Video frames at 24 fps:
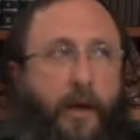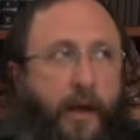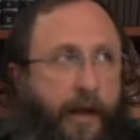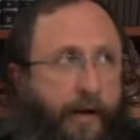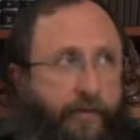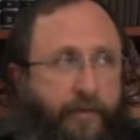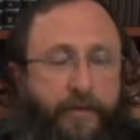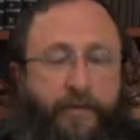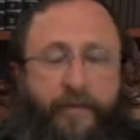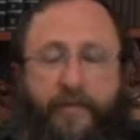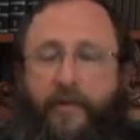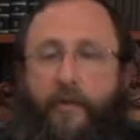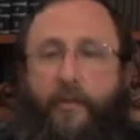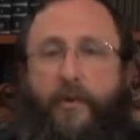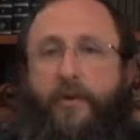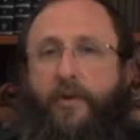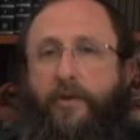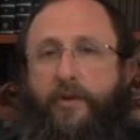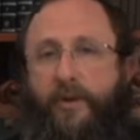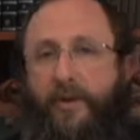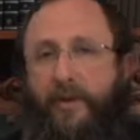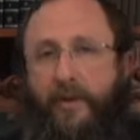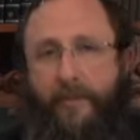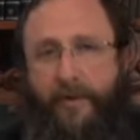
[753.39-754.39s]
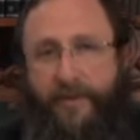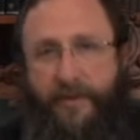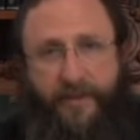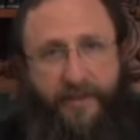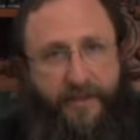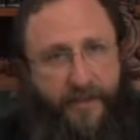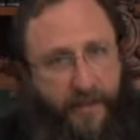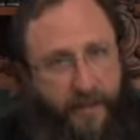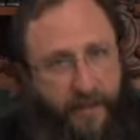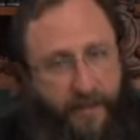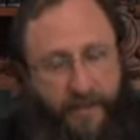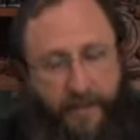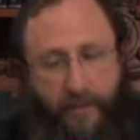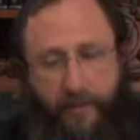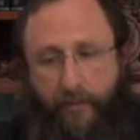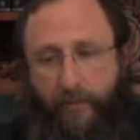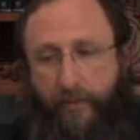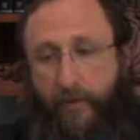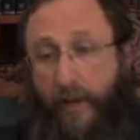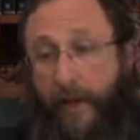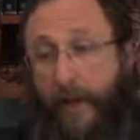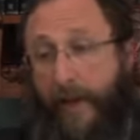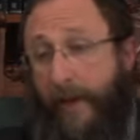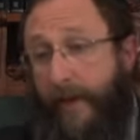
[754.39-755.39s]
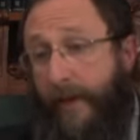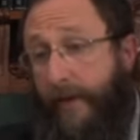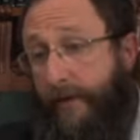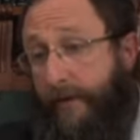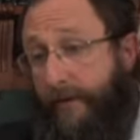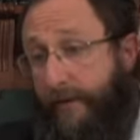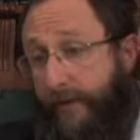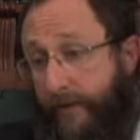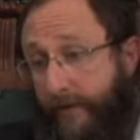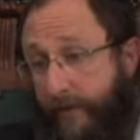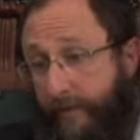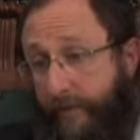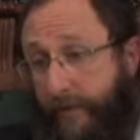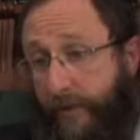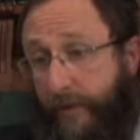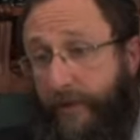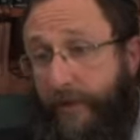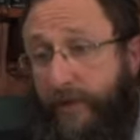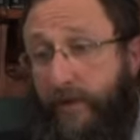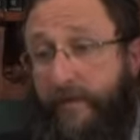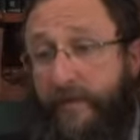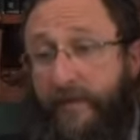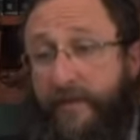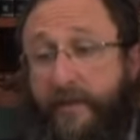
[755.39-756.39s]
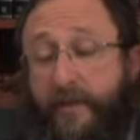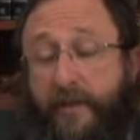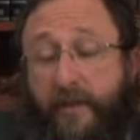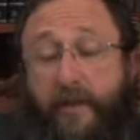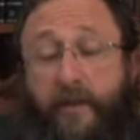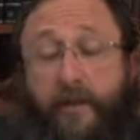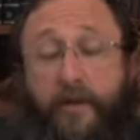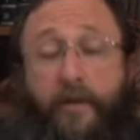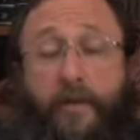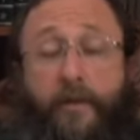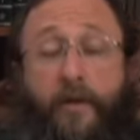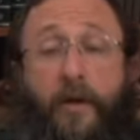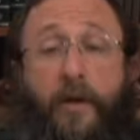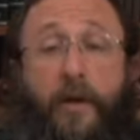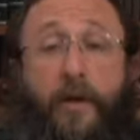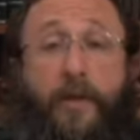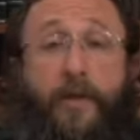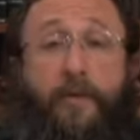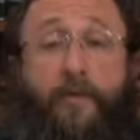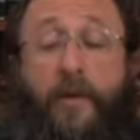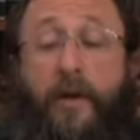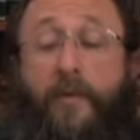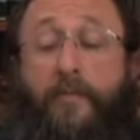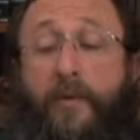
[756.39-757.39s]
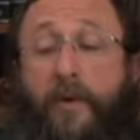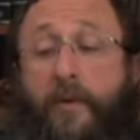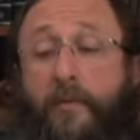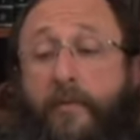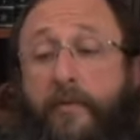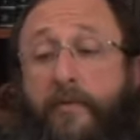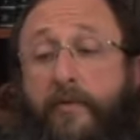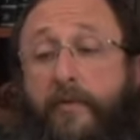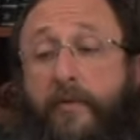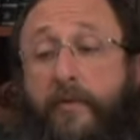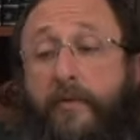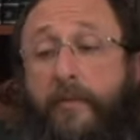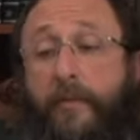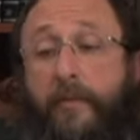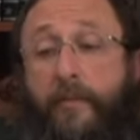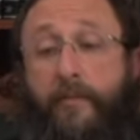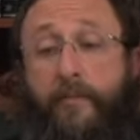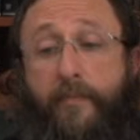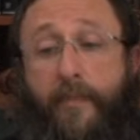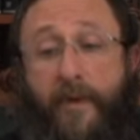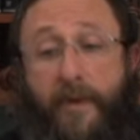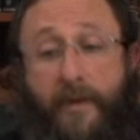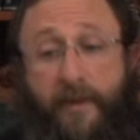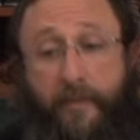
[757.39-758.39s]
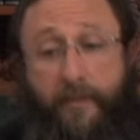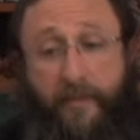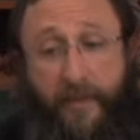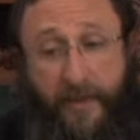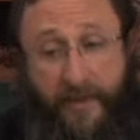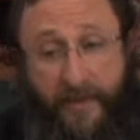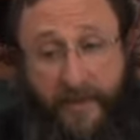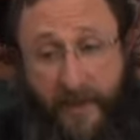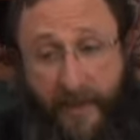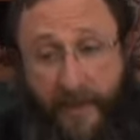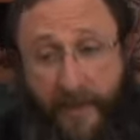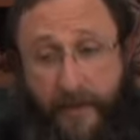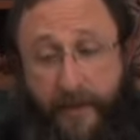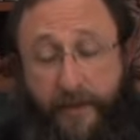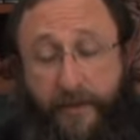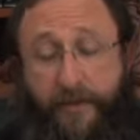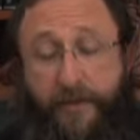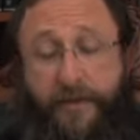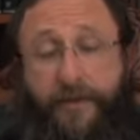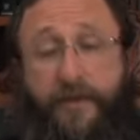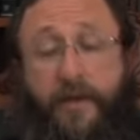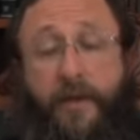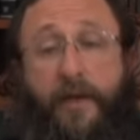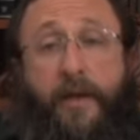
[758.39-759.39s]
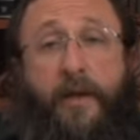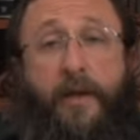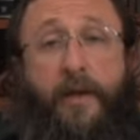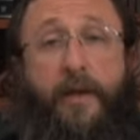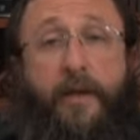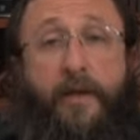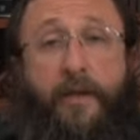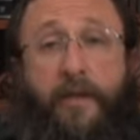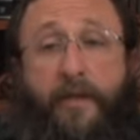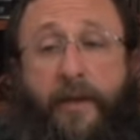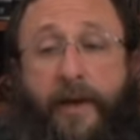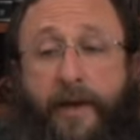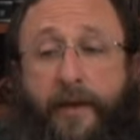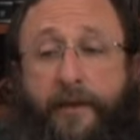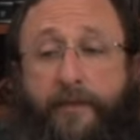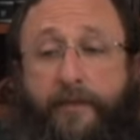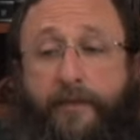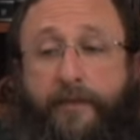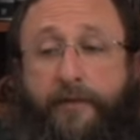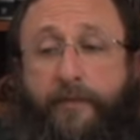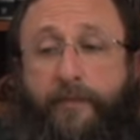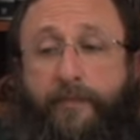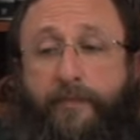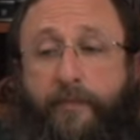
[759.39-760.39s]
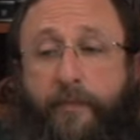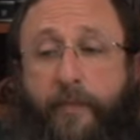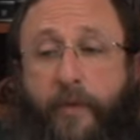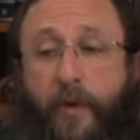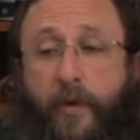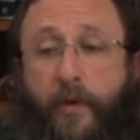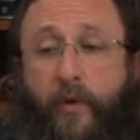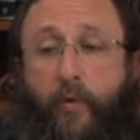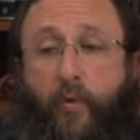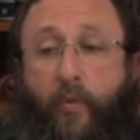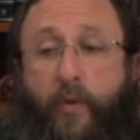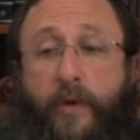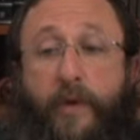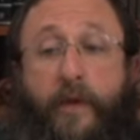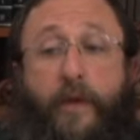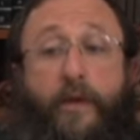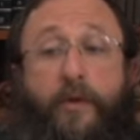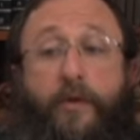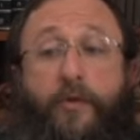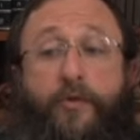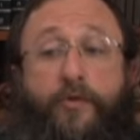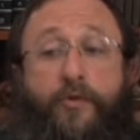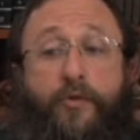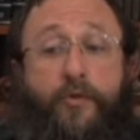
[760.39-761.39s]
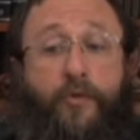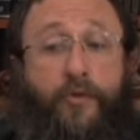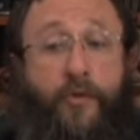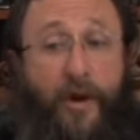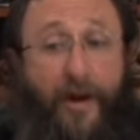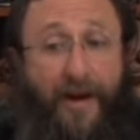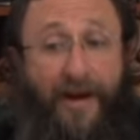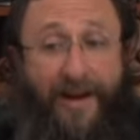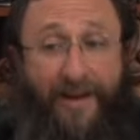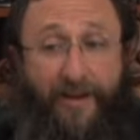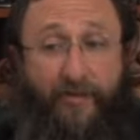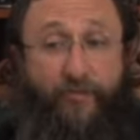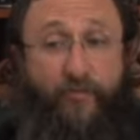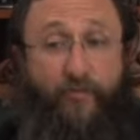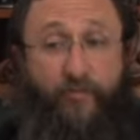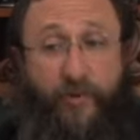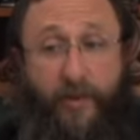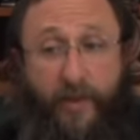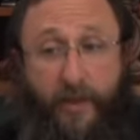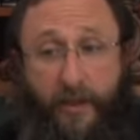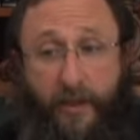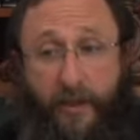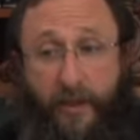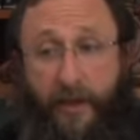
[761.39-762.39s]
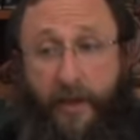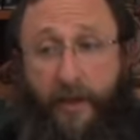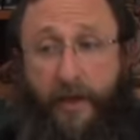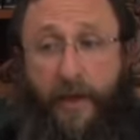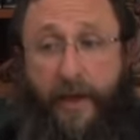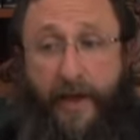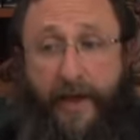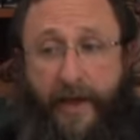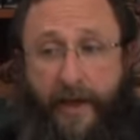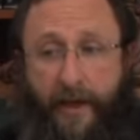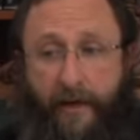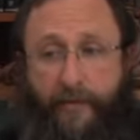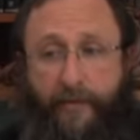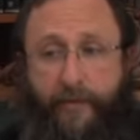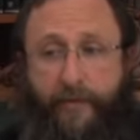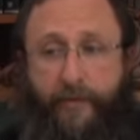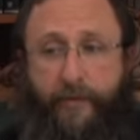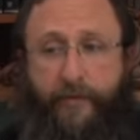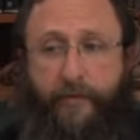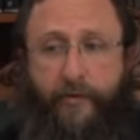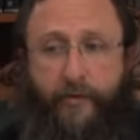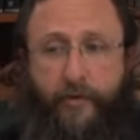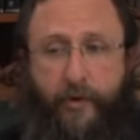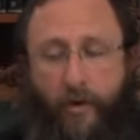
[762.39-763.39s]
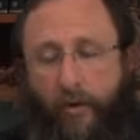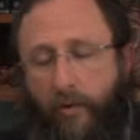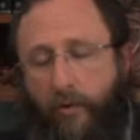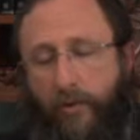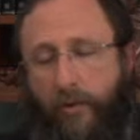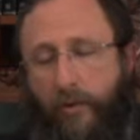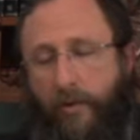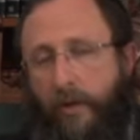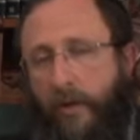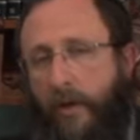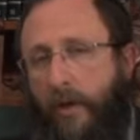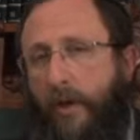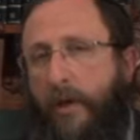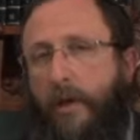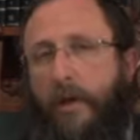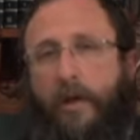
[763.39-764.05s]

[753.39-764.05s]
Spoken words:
everything that we're learning about the Second Temple and the vision of Ezekiel, the Rambam maintains that we do not really have the total